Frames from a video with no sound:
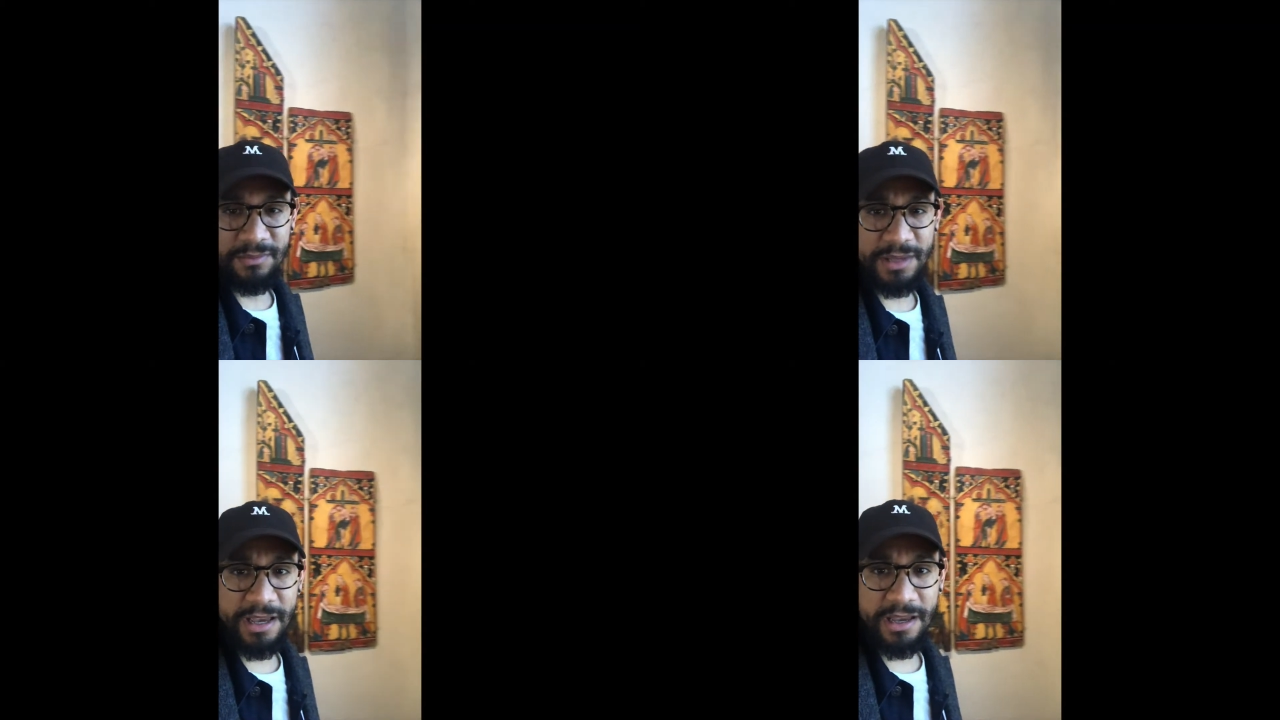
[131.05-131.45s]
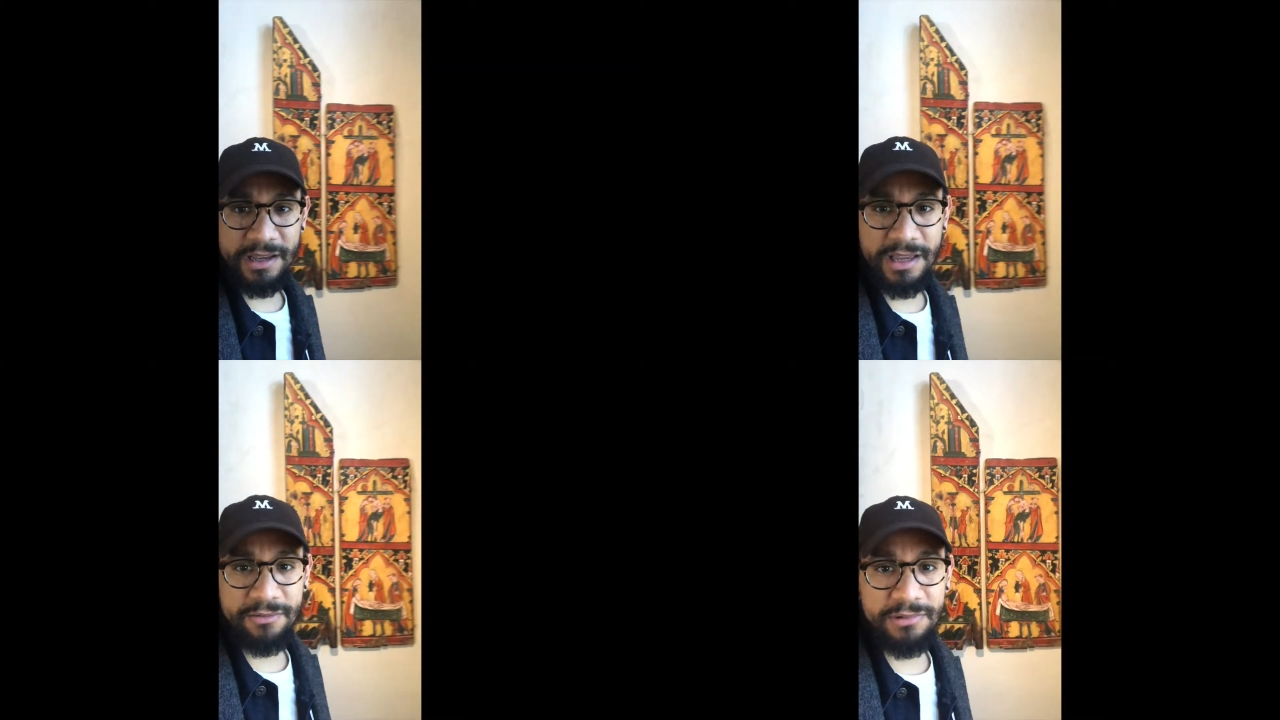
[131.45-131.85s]
yeah,
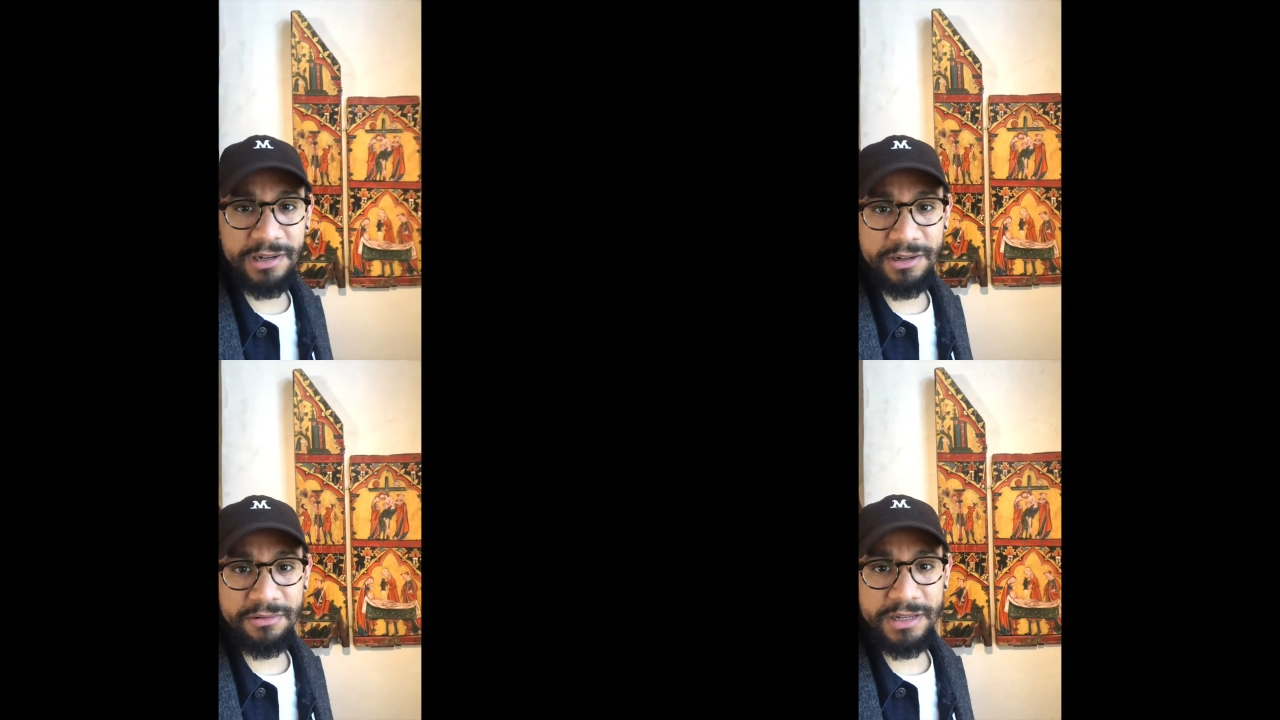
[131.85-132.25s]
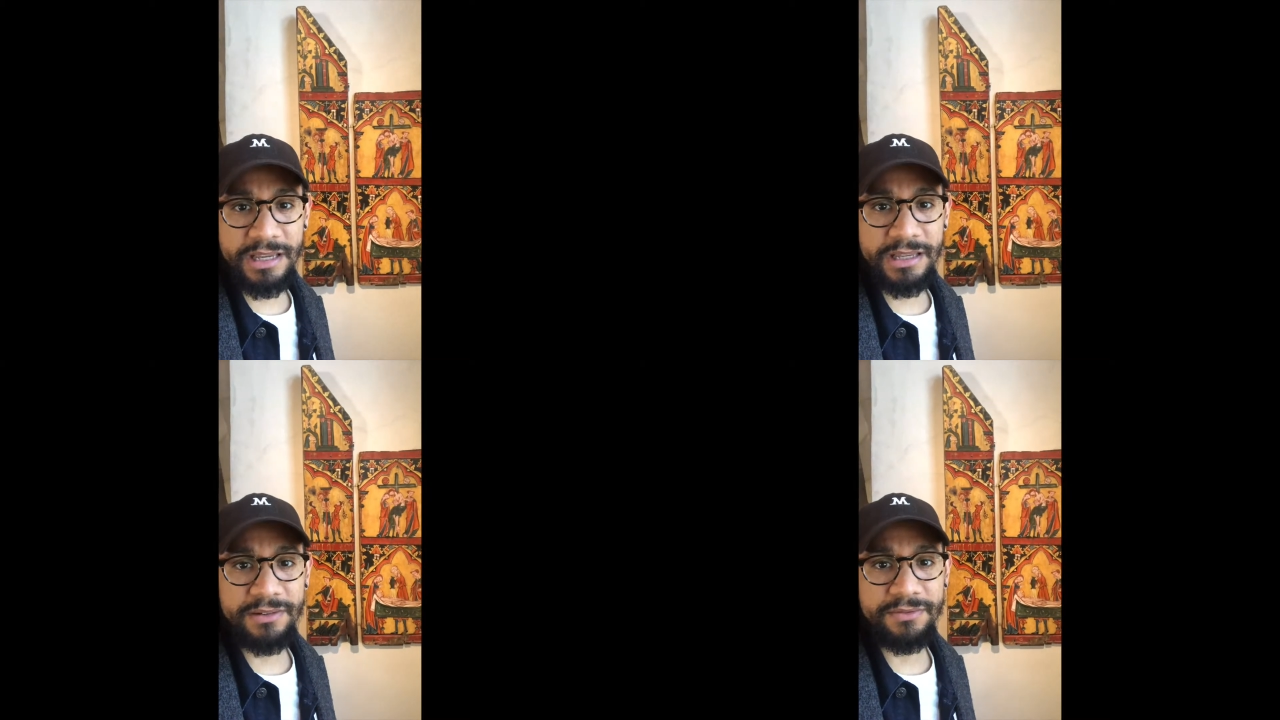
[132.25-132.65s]
again, really
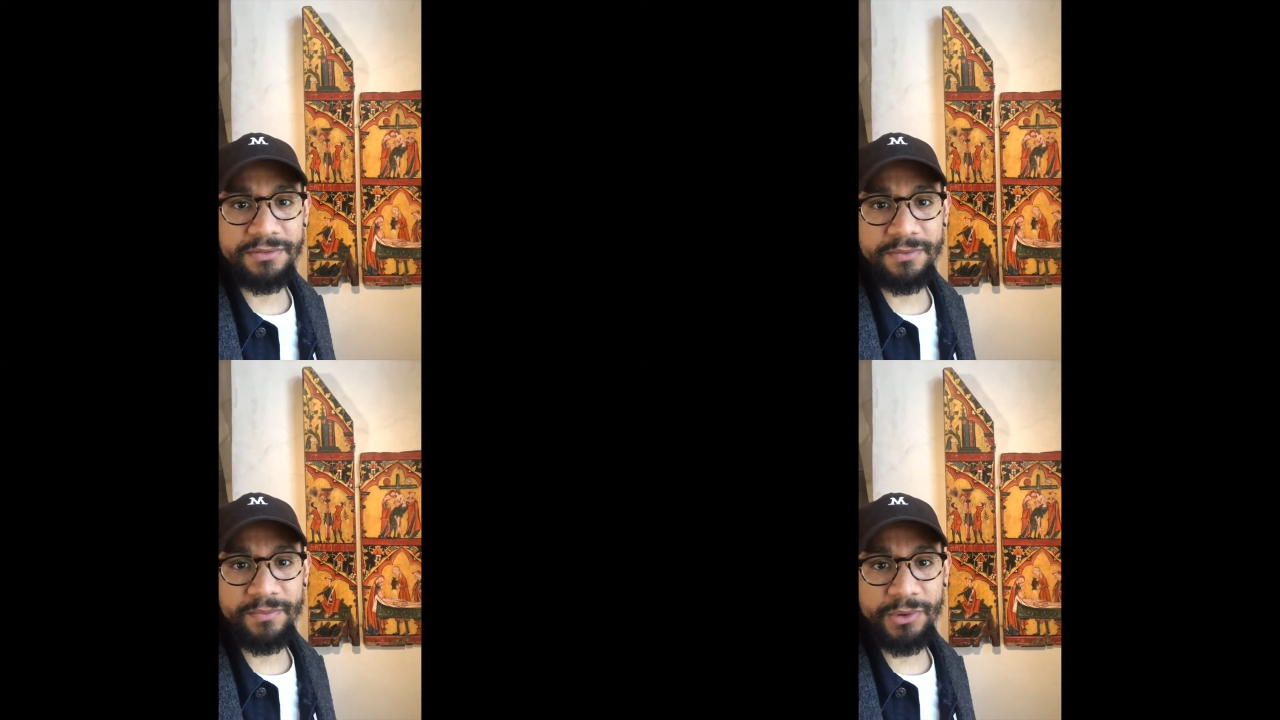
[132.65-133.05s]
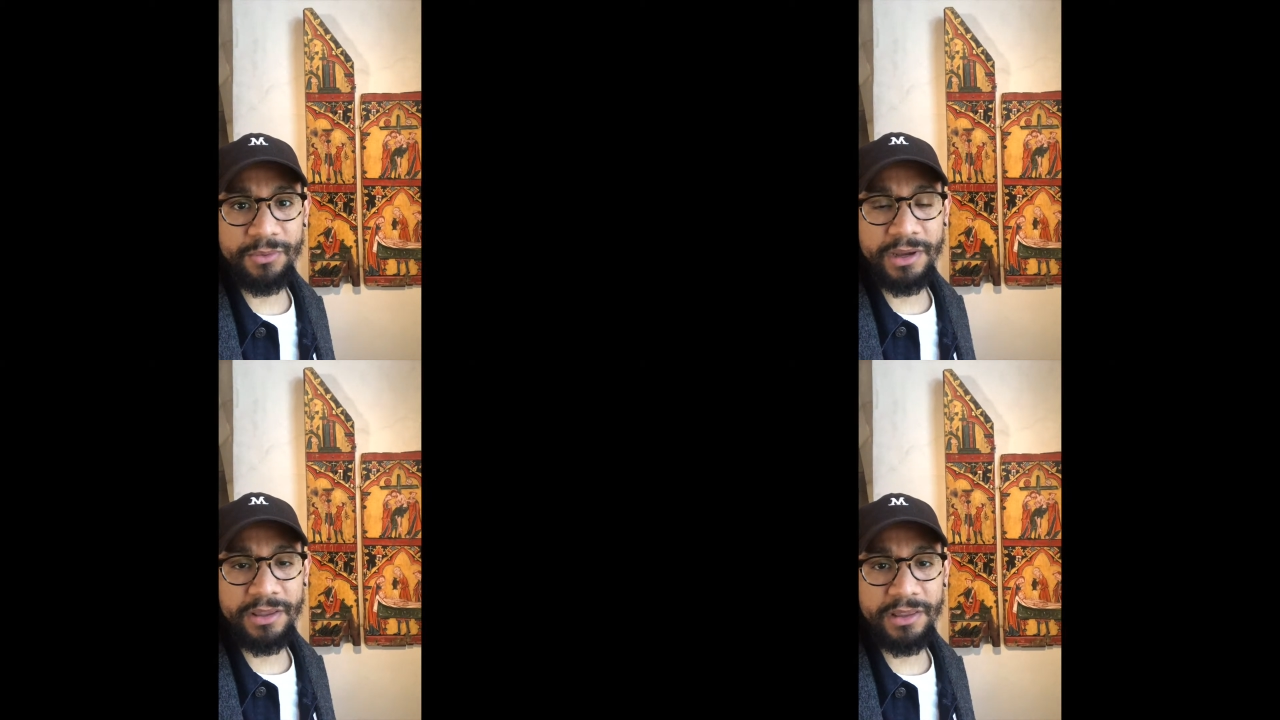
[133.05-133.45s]
creative the way